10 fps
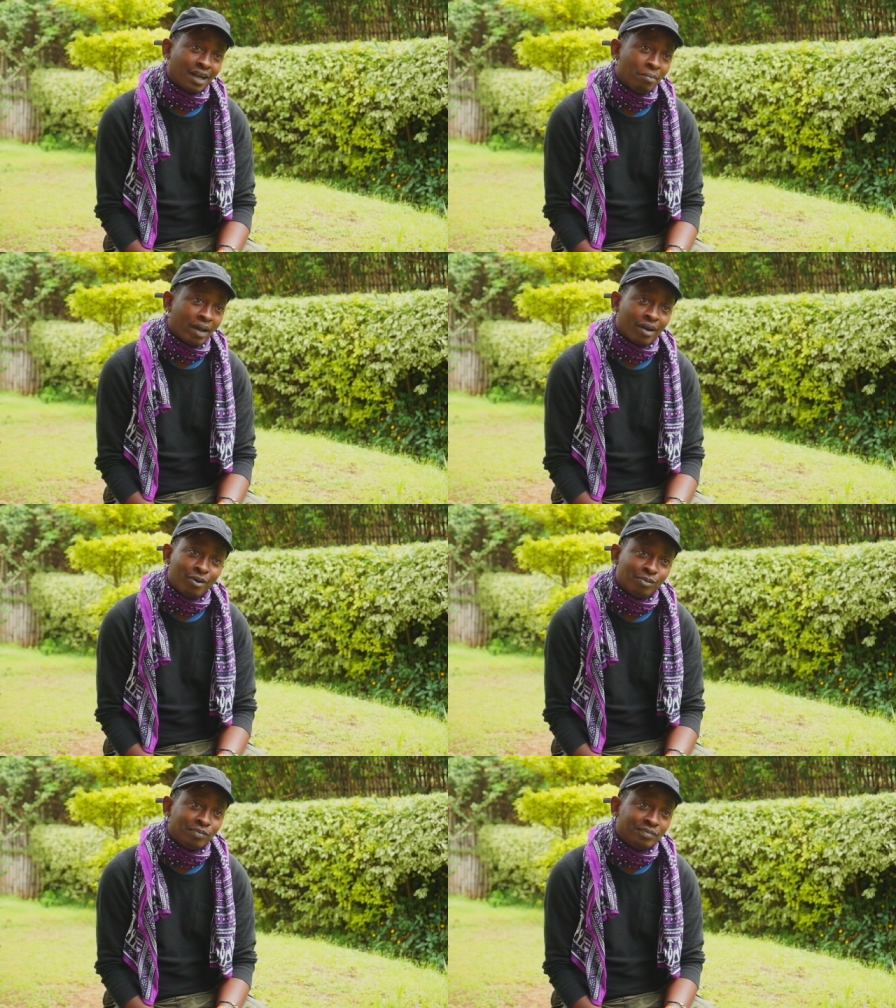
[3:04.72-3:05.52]
and come back
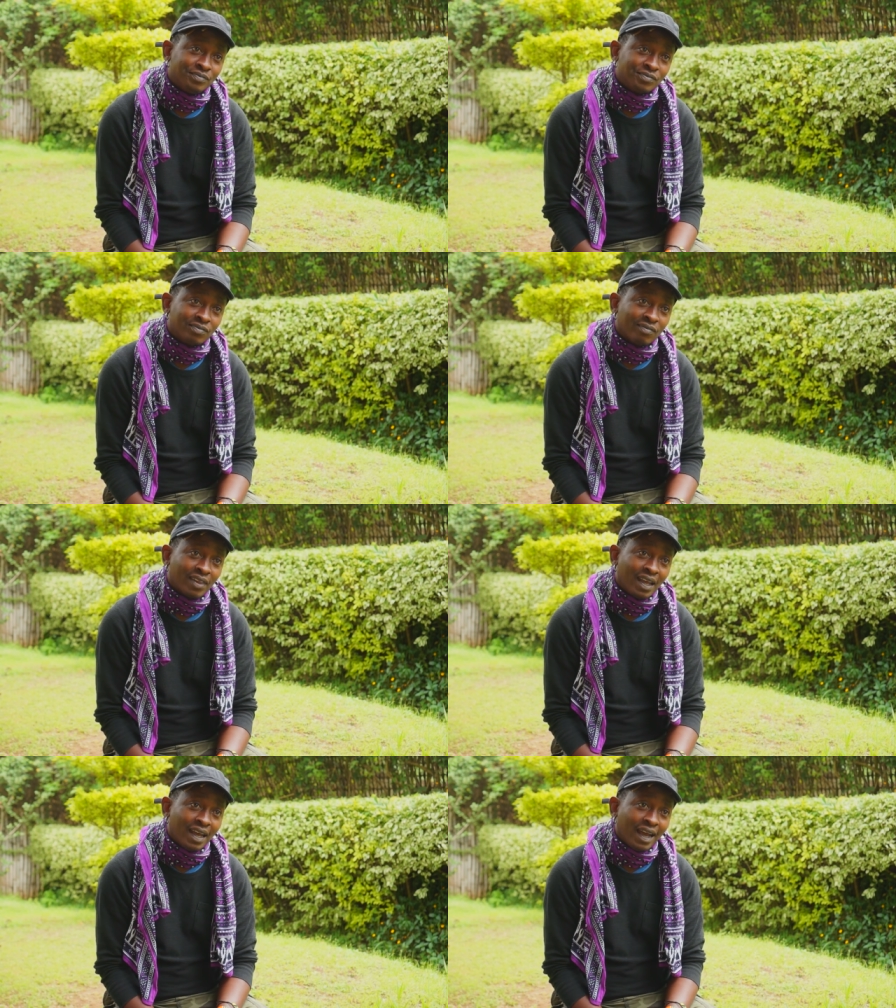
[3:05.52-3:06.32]
home.
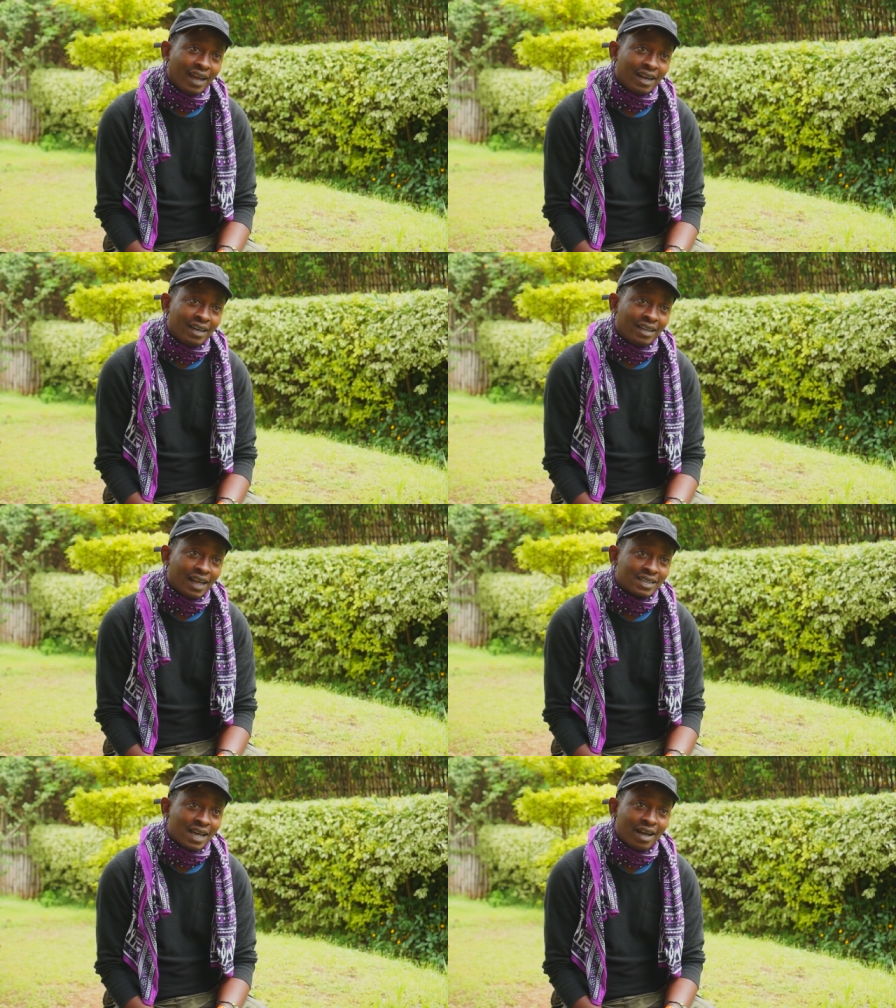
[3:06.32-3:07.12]
And
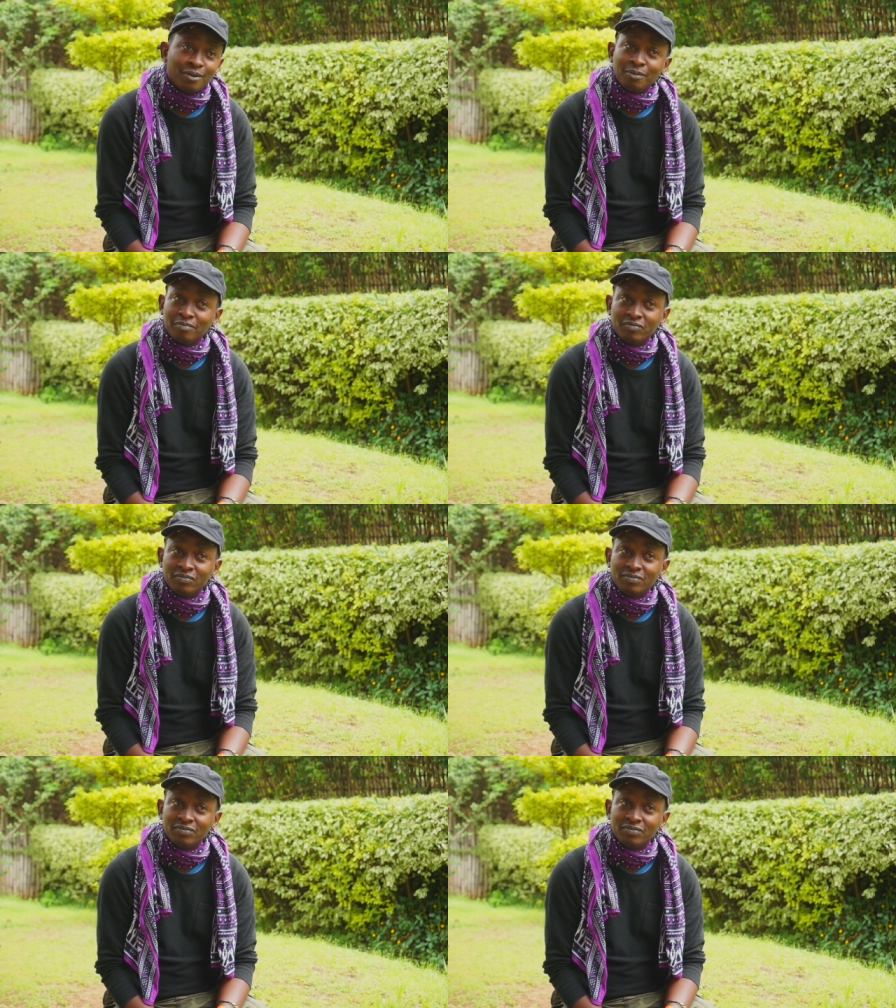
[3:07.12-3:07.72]
that's how